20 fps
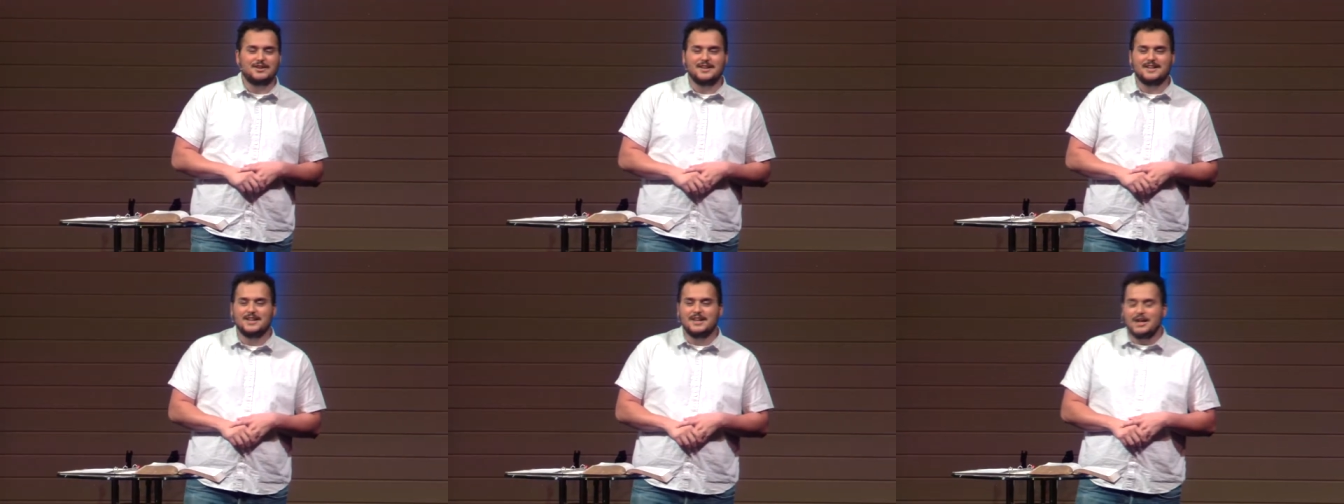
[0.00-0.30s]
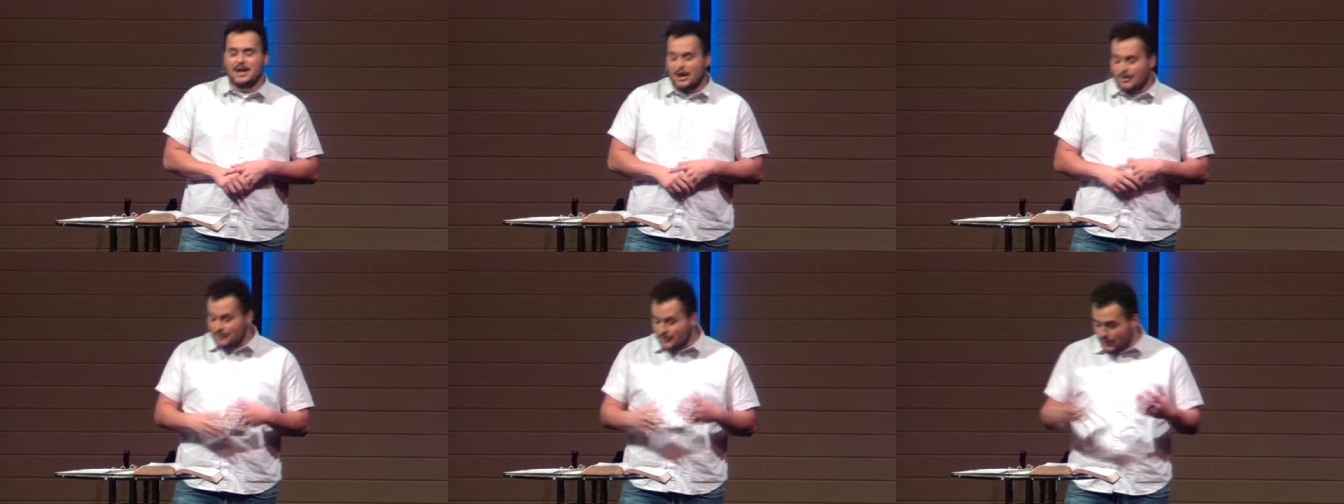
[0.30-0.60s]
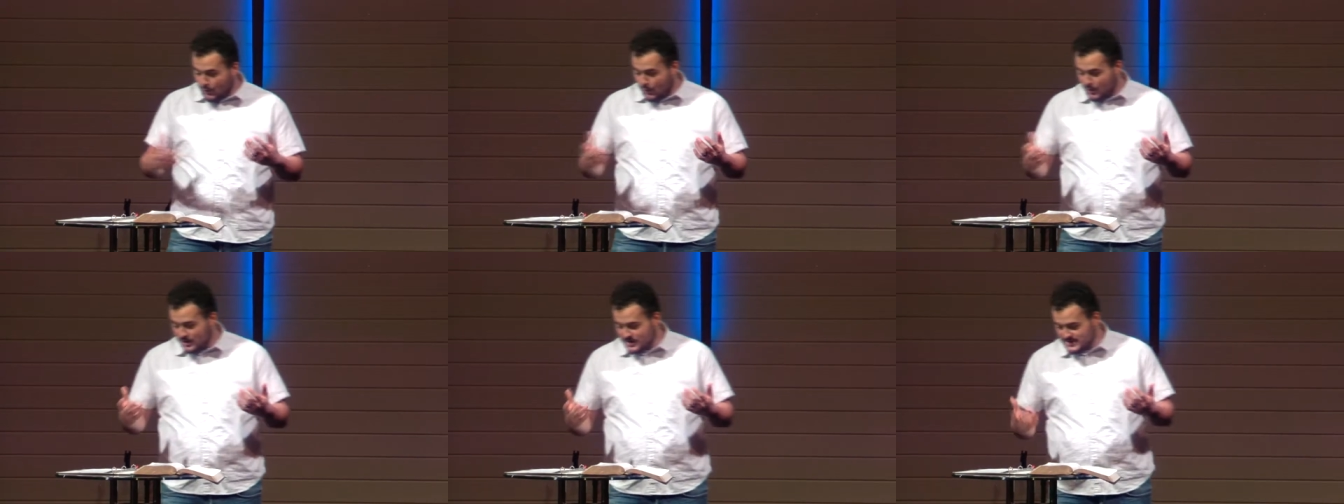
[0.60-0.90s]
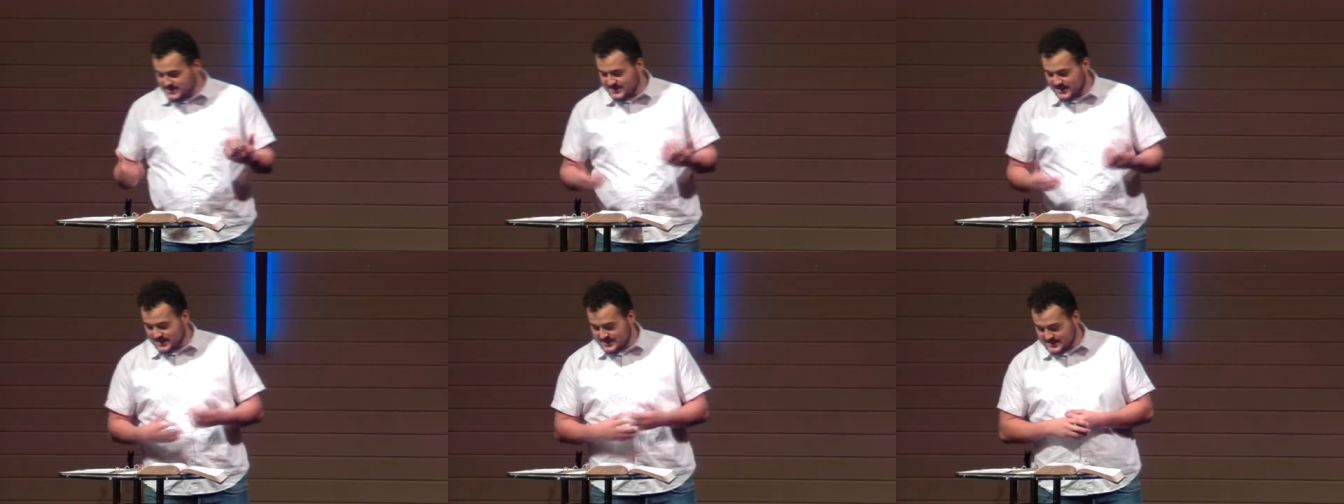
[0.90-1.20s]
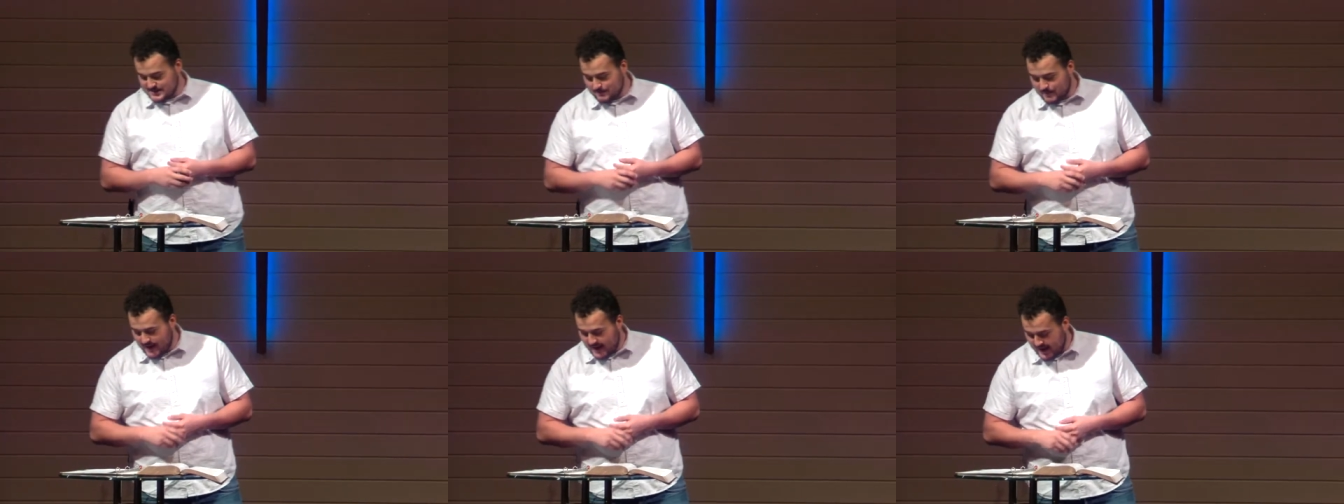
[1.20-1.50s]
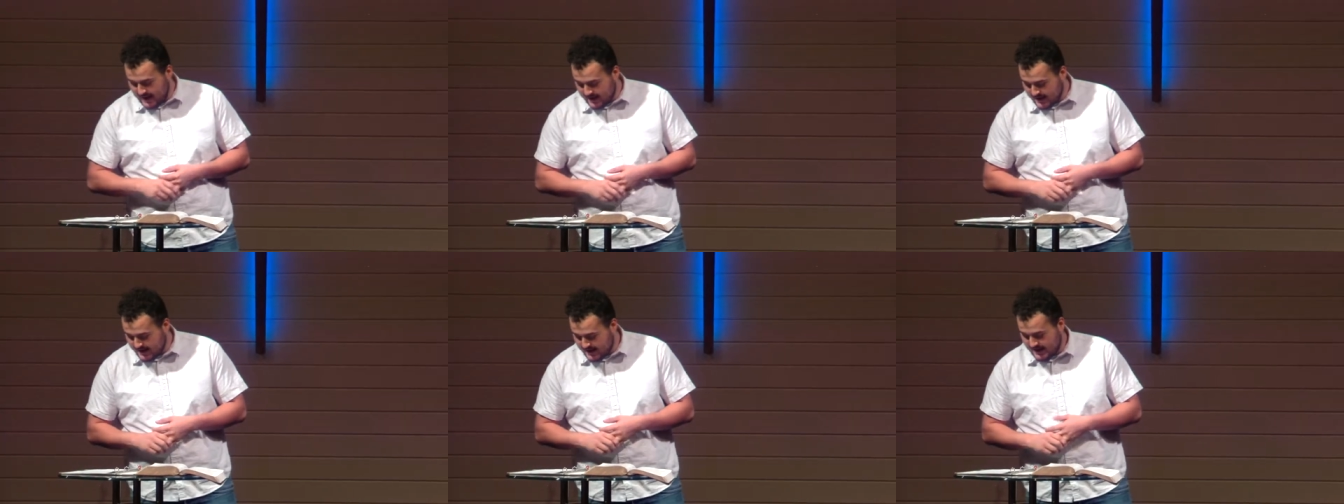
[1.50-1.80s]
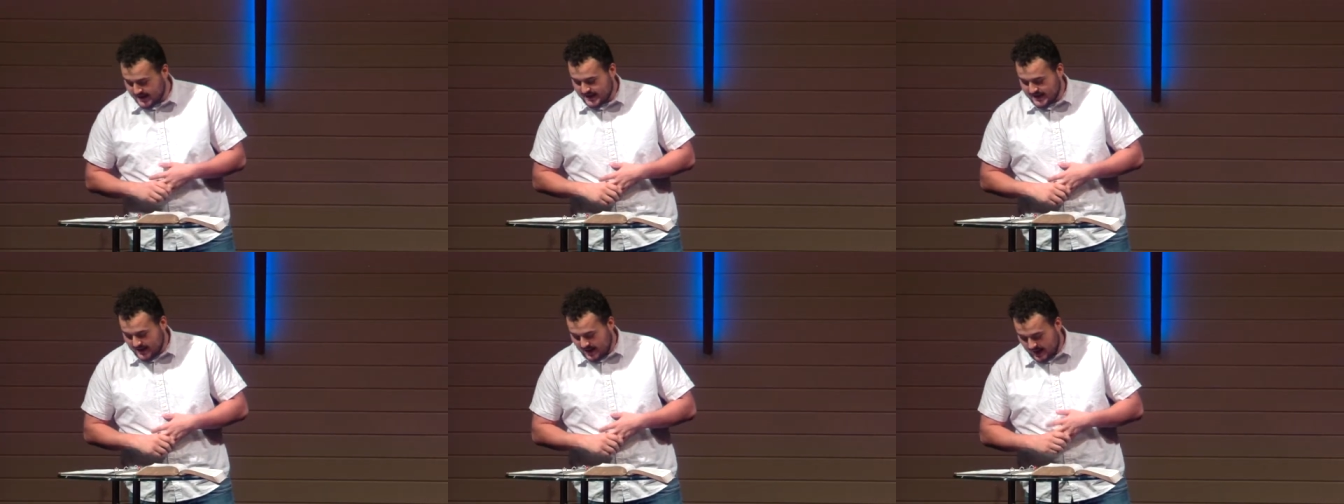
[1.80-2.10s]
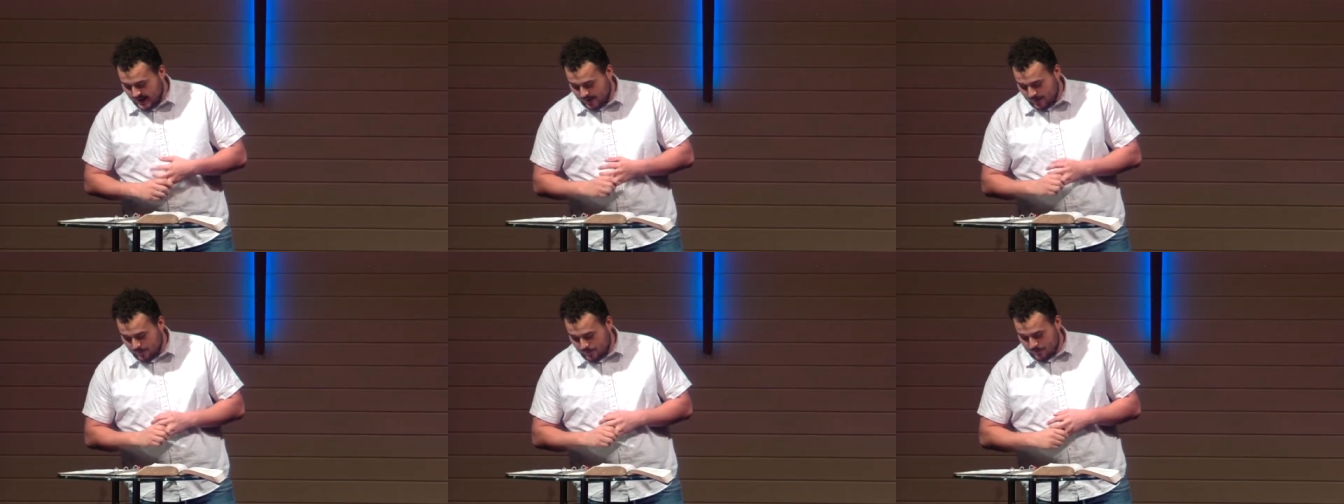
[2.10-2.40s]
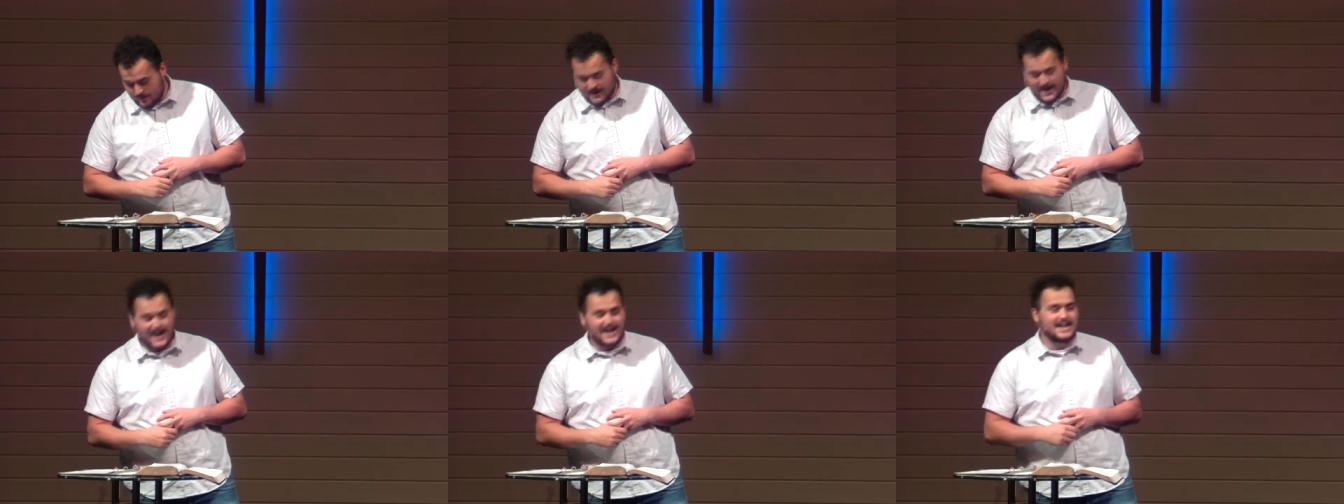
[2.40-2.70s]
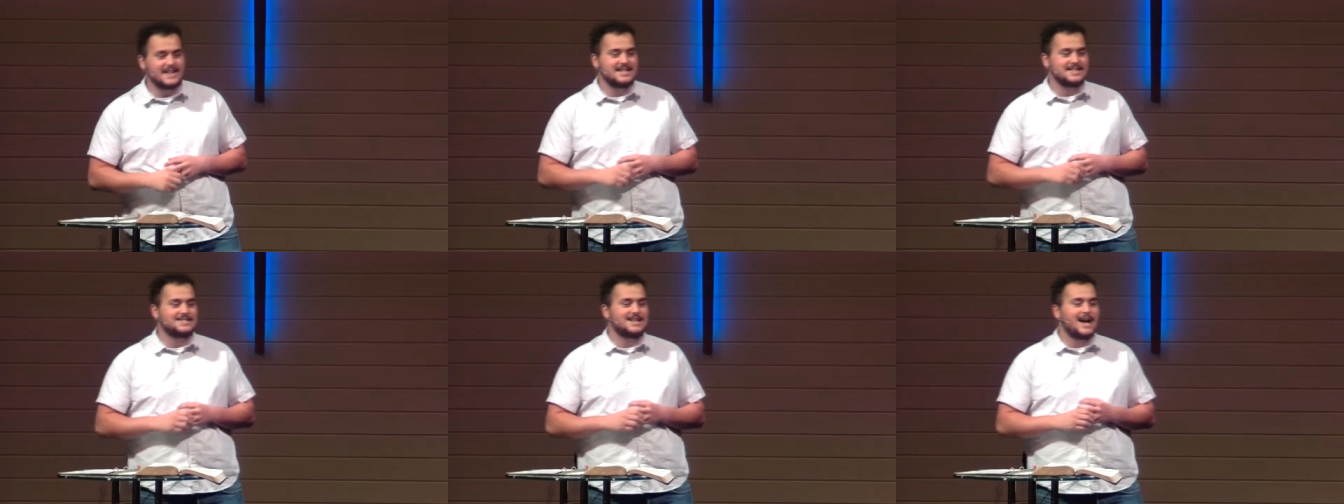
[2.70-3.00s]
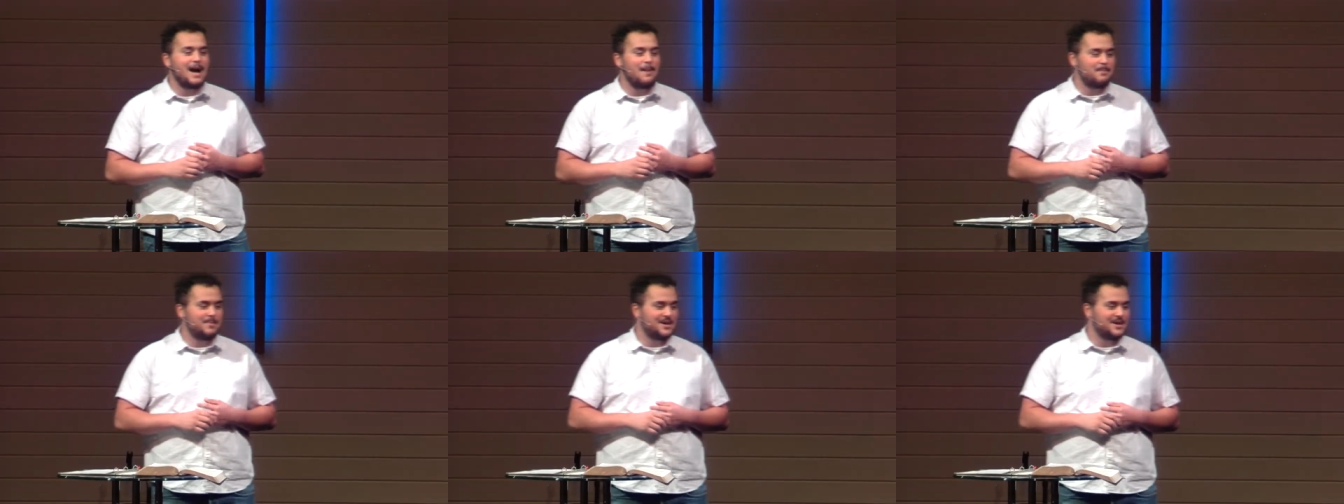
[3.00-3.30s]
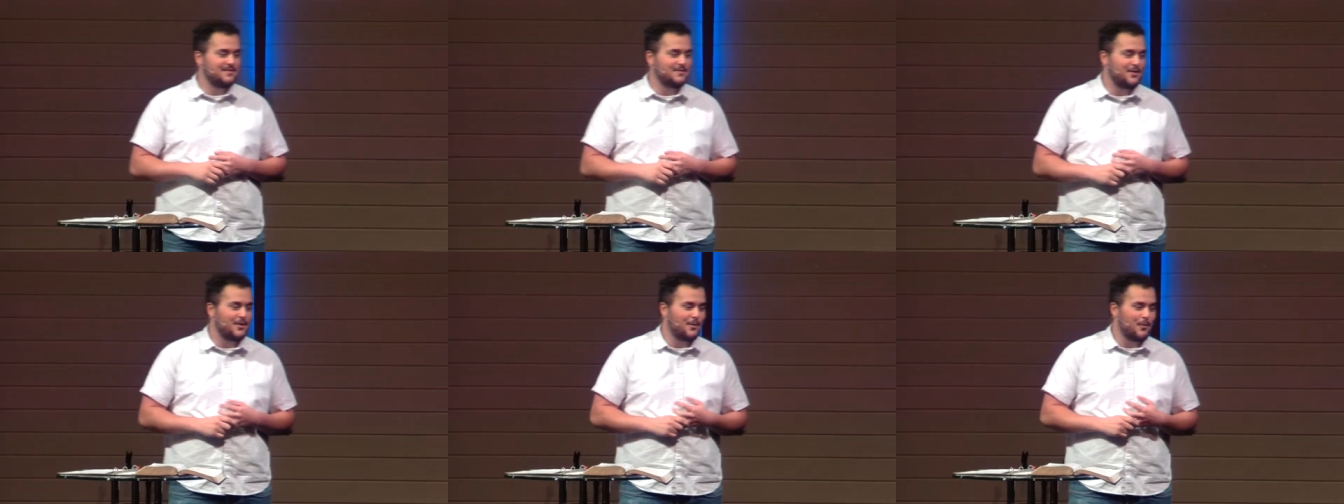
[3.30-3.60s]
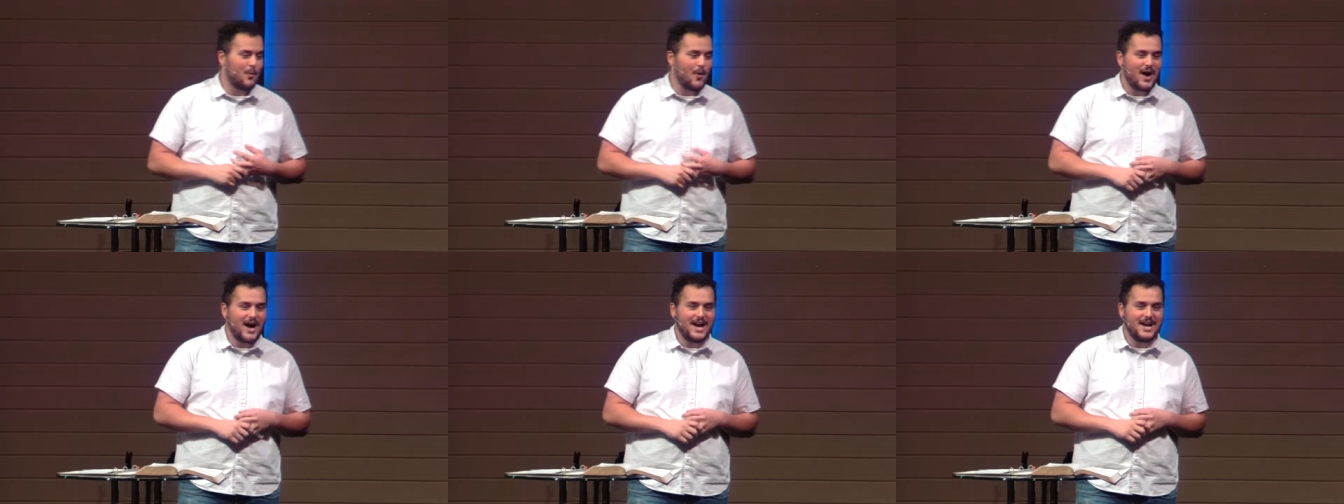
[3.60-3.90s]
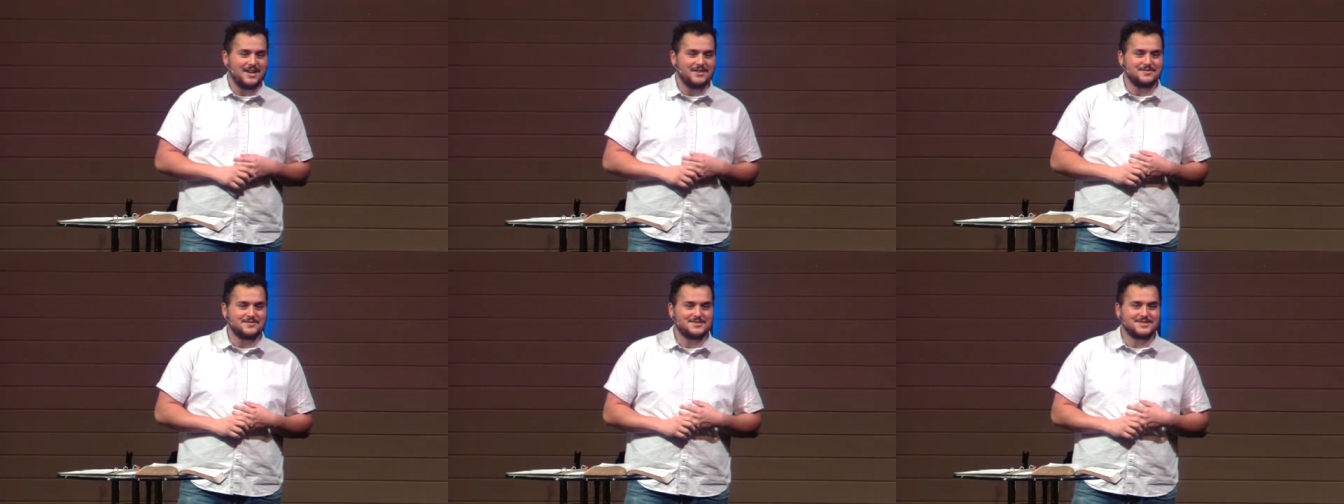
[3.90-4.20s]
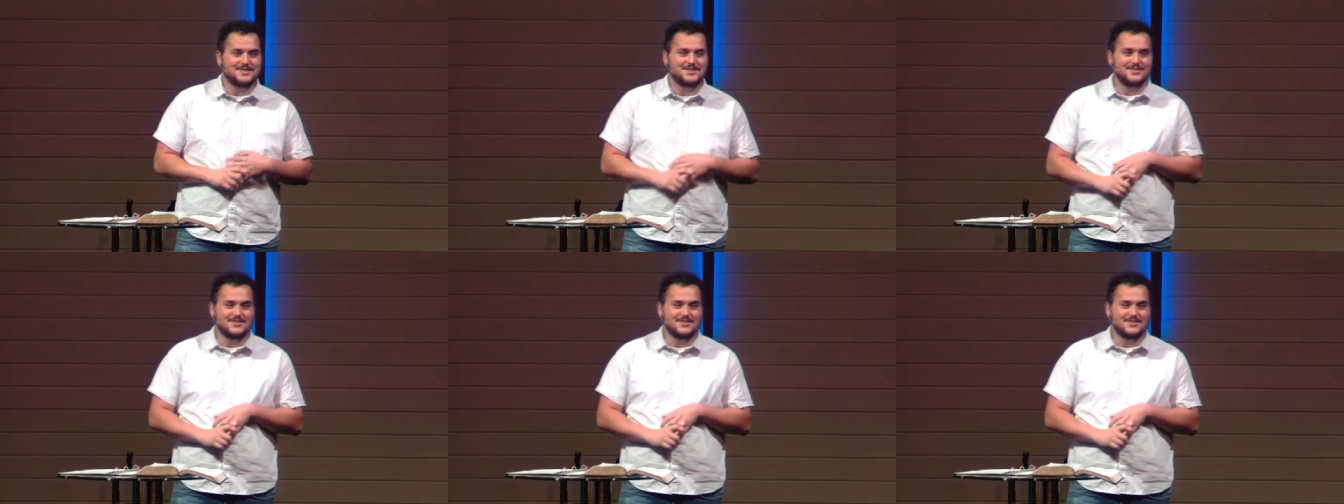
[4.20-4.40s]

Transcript: And of course, us men, uh, we got on the topic of our wives,